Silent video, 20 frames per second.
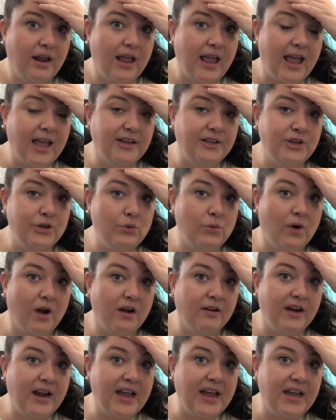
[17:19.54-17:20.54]
and you
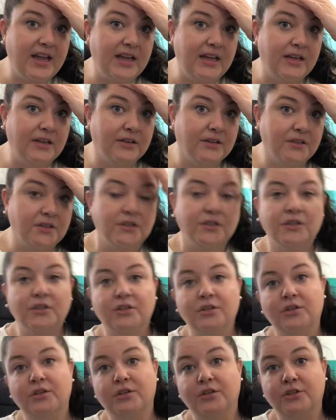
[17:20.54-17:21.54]
are a
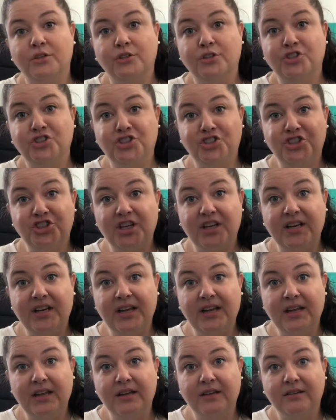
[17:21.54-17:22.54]

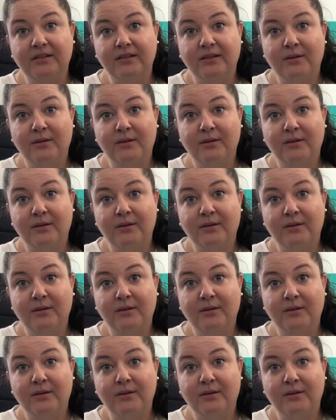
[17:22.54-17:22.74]
shitty,